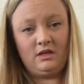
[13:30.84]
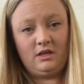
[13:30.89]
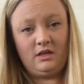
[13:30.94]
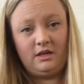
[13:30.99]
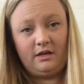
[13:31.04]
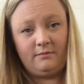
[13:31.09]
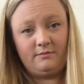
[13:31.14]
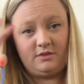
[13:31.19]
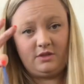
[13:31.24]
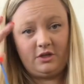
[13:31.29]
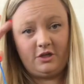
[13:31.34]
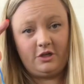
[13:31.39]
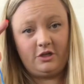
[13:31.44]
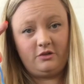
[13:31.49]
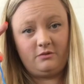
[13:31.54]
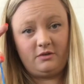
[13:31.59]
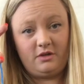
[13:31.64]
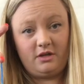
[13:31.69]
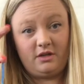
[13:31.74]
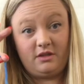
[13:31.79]
and I'm starting
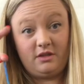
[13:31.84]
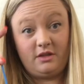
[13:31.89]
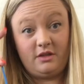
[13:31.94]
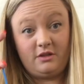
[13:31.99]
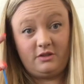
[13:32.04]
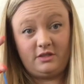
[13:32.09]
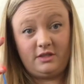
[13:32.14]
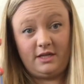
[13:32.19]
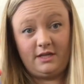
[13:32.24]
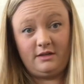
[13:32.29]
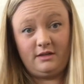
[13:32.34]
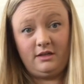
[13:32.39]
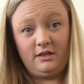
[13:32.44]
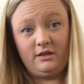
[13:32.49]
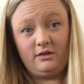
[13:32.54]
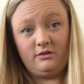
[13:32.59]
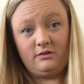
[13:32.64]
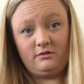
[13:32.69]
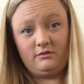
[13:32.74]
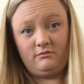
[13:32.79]
to work on the other side.
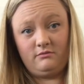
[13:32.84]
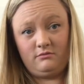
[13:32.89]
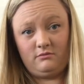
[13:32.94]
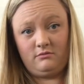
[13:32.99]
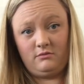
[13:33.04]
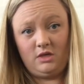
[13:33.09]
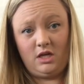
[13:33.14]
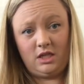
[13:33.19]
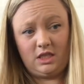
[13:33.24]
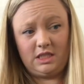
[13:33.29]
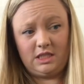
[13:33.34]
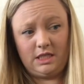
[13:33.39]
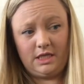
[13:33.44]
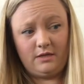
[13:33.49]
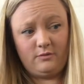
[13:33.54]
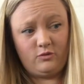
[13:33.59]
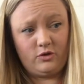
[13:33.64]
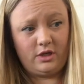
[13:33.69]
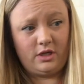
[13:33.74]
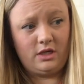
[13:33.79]
Needle, not the side
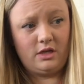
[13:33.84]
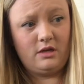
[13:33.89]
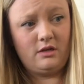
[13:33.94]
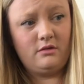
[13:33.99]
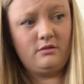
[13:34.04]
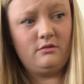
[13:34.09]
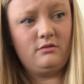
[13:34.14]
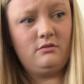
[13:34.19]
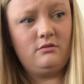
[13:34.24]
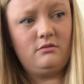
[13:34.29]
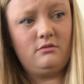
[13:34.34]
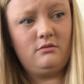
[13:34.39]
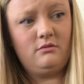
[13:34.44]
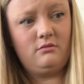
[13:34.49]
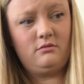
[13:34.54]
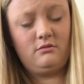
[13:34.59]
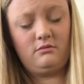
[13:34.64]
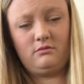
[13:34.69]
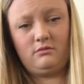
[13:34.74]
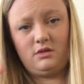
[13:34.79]
I'm working on,
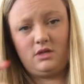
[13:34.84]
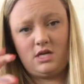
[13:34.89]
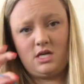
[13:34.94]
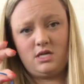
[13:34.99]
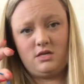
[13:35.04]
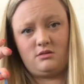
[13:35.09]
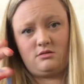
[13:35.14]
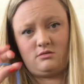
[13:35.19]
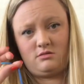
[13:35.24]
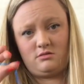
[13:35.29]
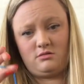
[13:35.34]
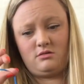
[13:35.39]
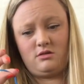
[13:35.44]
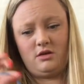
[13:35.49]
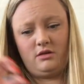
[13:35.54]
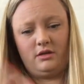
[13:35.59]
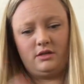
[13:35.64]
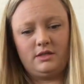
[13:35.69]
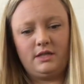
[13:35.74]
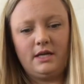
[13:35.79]
okay?
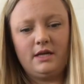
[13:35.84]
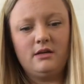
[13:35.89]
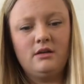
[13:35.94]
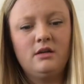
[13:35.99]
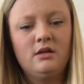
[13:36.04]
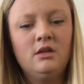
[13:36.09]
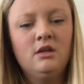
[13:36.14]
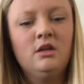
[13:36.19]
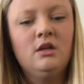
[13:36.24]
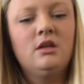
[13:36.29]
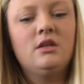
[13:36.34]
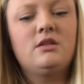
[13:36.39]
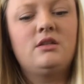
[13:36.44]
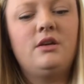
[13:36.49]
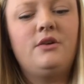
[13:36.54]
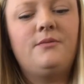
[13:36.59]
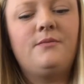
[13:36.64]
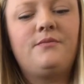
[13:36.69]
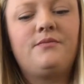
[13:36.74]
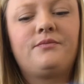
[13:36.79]
Other side.
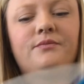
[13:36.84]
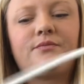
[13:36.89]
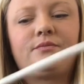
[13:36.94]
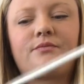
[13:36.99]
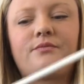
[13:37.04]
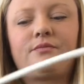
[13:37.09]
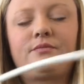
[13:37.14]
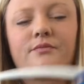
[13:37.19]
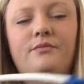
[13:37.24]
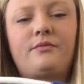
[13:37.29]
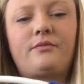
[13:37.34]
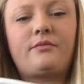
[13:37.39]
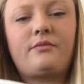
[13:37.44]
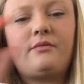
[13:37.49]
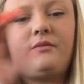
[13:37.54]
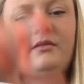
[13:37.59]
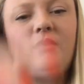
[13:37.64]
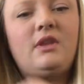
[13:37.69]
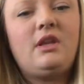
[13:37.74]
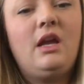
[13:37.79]
So
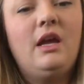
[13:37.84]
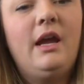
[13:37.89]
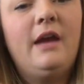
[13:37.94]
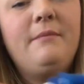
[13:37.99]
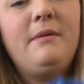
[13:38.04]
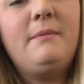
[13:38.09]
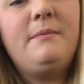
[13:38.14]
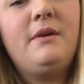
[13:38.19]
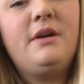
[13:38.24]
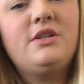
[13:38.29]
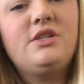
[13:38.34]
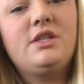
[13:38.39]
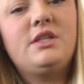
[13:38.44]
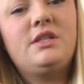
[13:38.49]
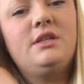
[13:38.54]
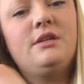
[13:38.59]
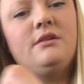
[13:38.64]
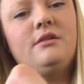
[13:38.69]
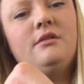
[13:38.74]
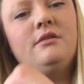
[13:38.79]
I have my project
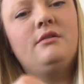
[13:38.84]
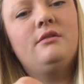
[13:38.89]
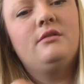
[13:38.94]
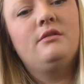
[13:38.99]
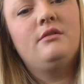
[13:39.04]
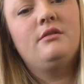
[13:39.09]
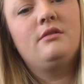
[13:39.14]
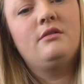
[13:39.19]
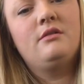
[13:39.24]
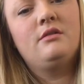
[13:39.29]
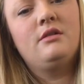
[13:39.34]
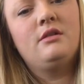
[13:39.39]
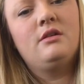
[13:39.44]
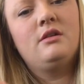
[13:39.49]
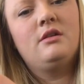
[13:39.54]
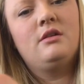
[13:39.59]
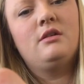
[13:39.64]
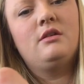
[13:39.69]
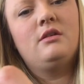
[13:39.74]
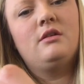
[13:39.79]
here.
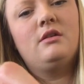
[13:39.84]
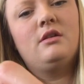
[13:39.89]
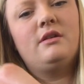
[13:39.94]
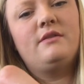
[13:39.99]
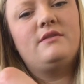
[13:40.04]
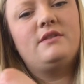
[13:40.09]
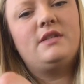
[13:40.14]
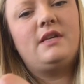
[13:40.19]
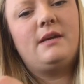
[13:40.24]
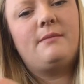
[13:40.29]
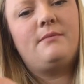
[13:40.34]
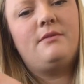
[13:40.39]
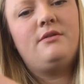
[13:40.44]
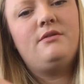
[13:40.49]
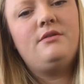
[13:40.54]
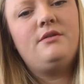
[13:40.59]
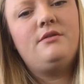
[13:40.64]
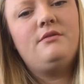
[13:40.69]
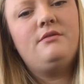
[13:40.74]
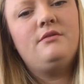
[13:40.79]
I've stabbed
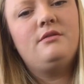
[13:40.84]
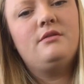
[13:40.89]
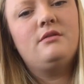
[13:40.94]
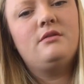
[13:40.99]
through.